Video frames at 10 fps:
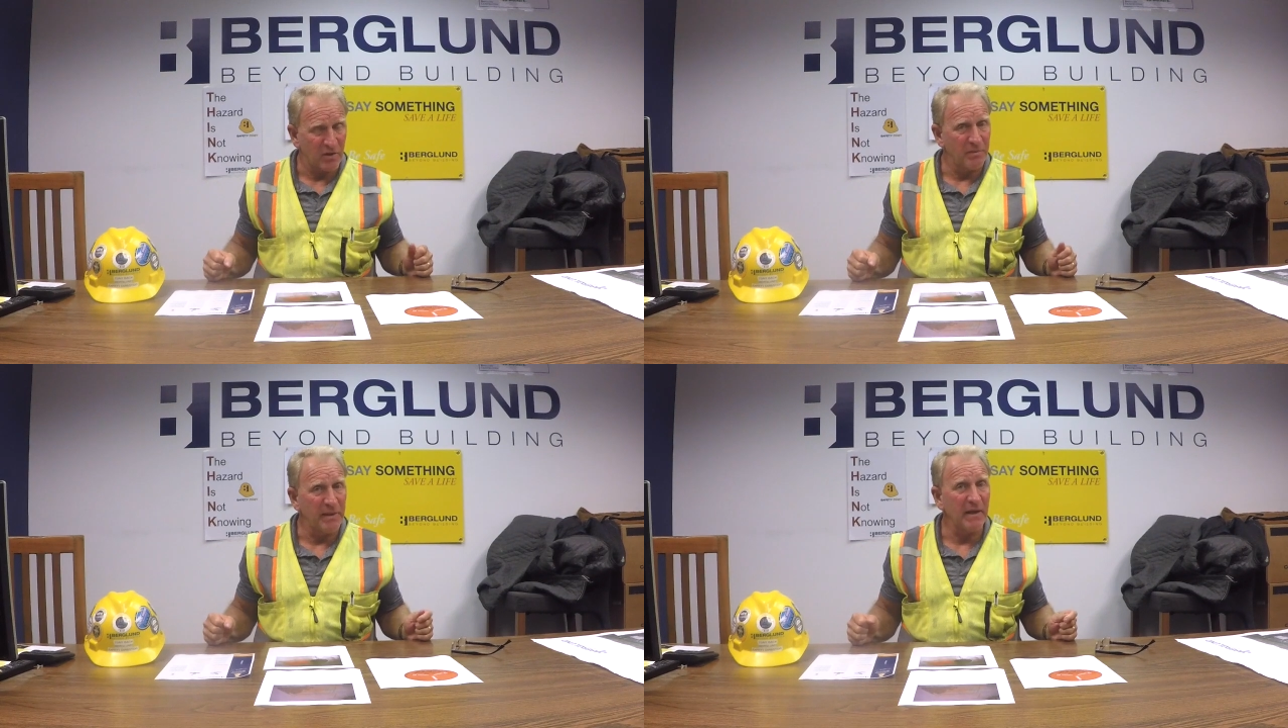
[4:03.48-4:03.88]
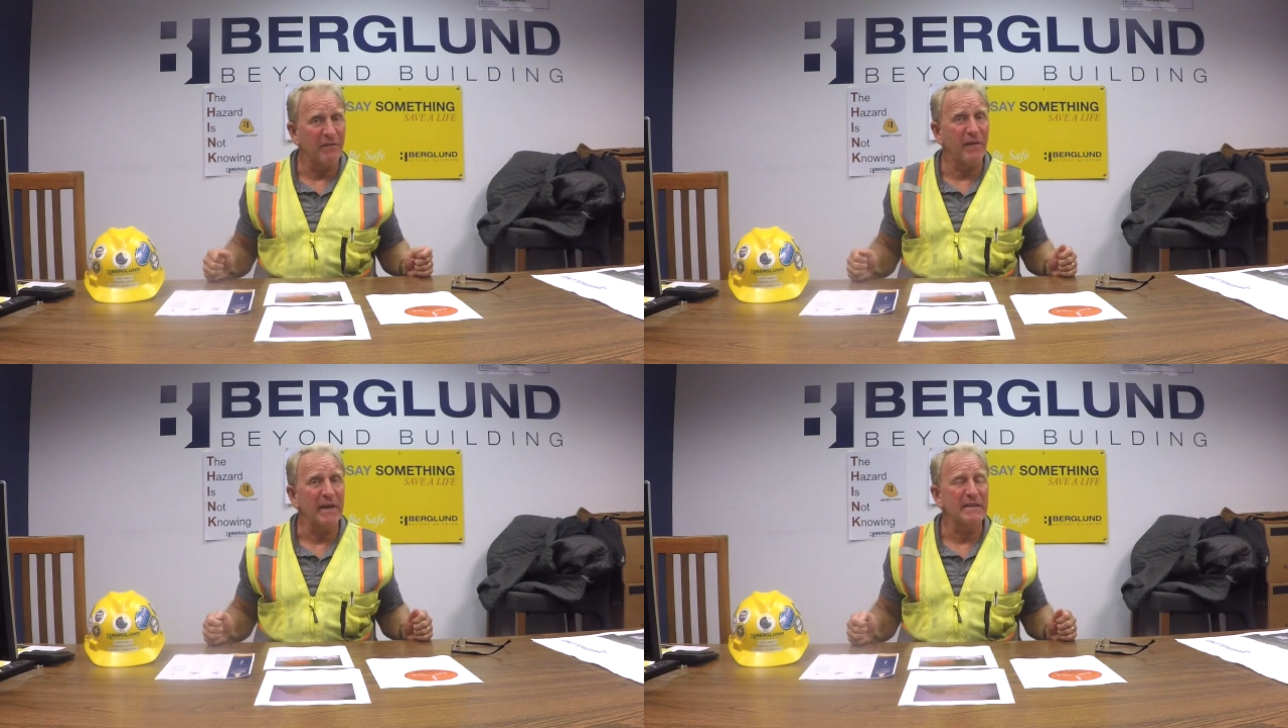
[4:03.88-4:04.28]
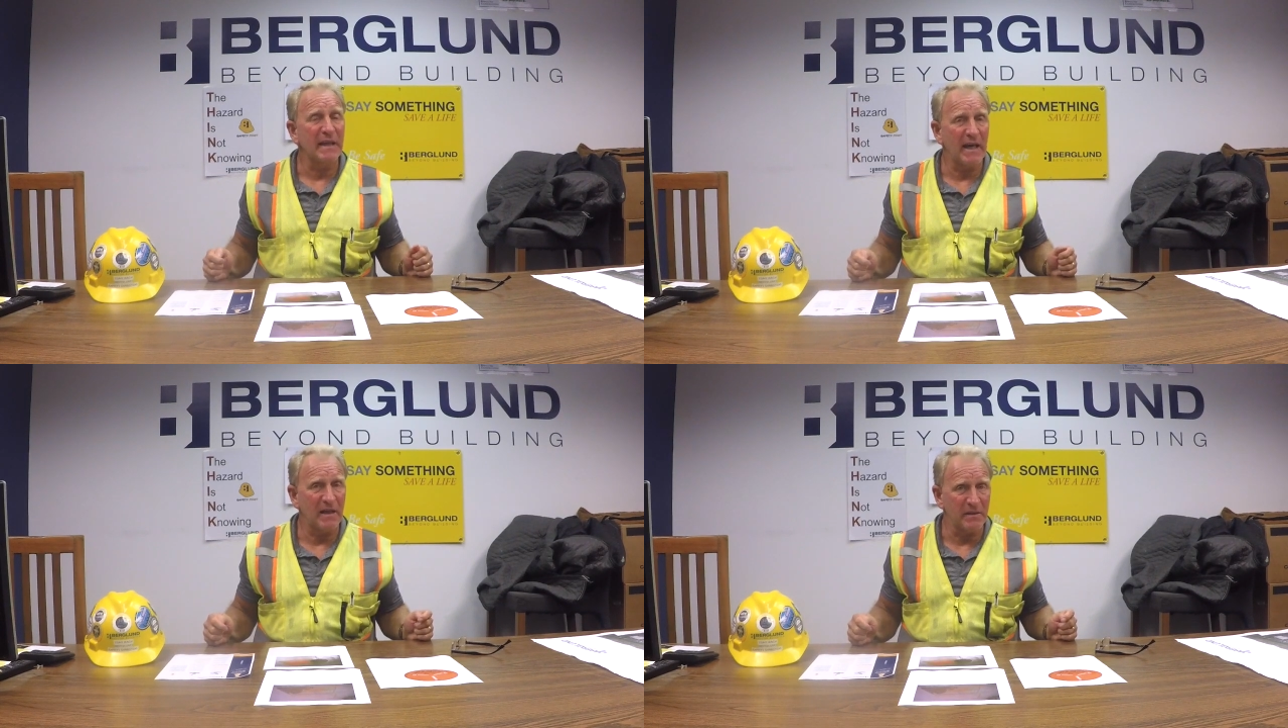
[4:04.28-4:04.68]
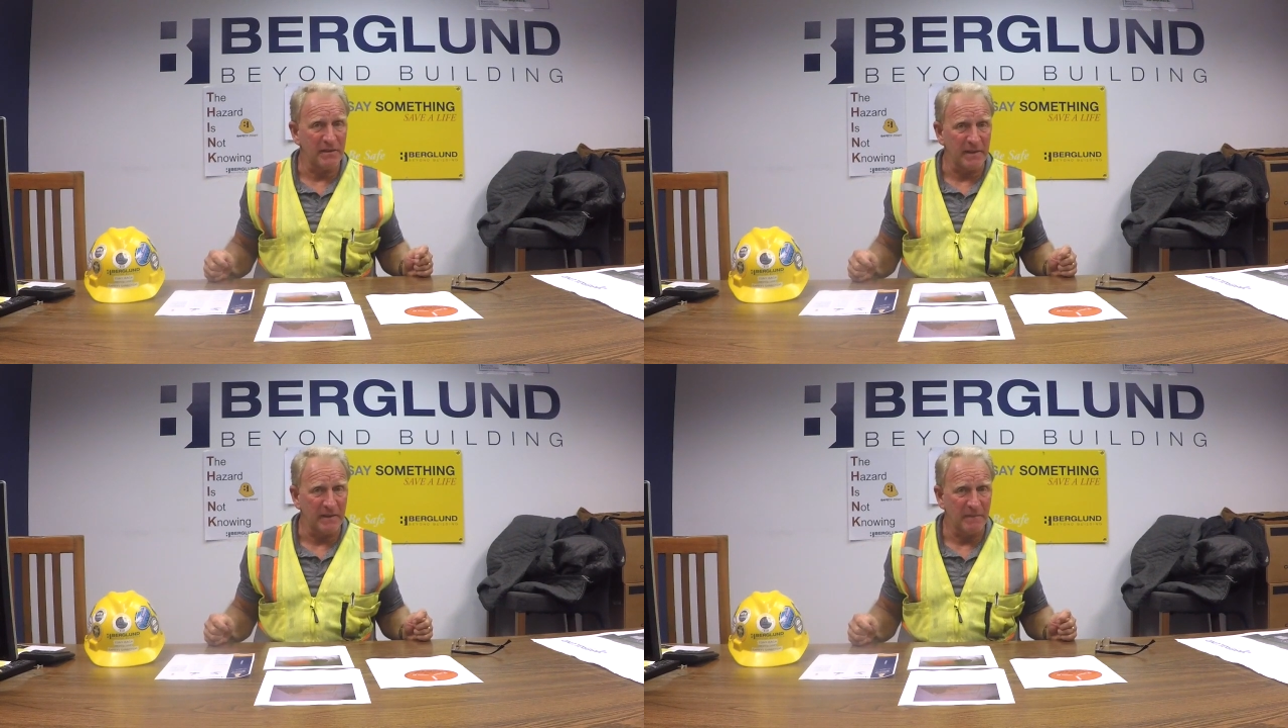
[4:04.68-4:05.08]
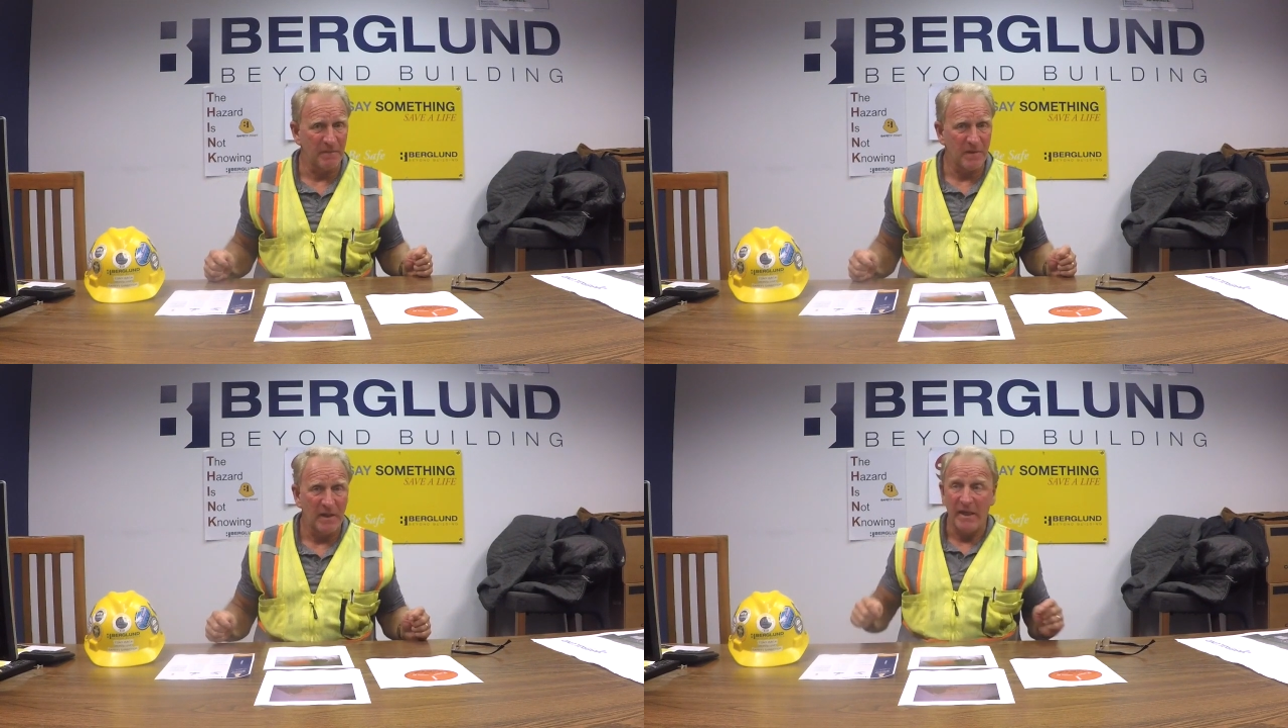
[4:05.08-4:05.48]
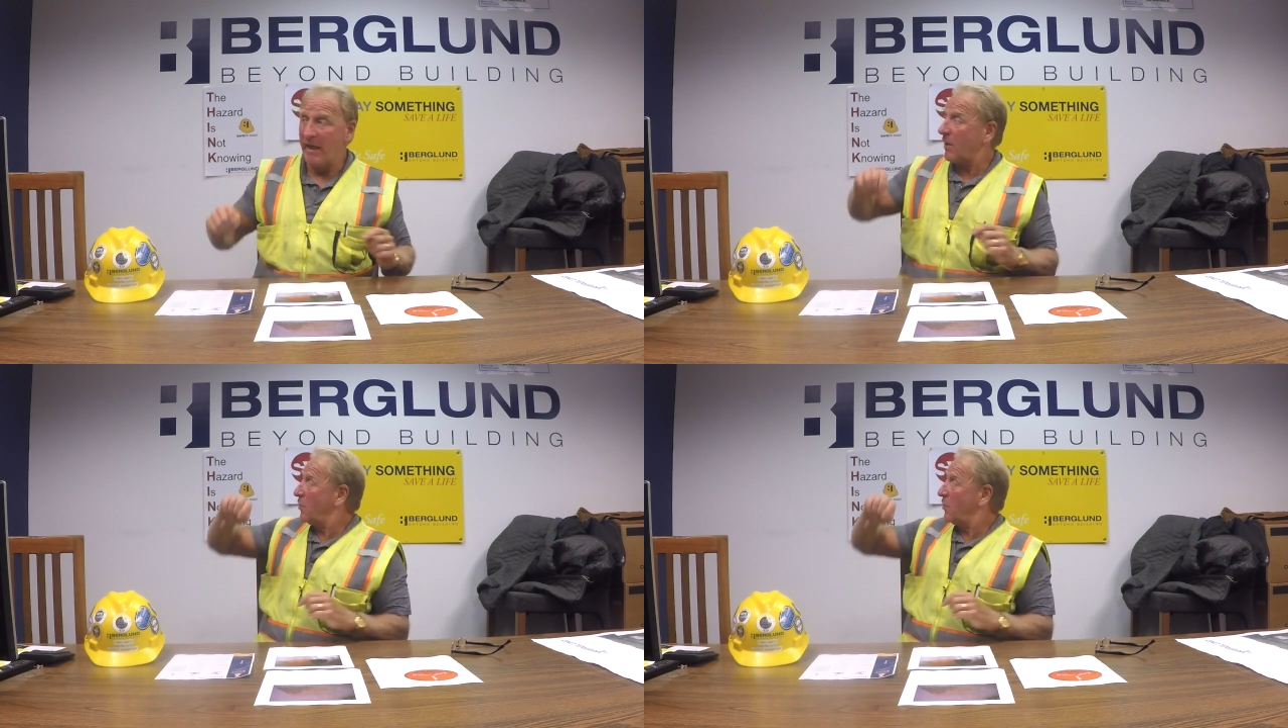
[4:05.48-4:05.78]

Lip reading: could be a fatality, it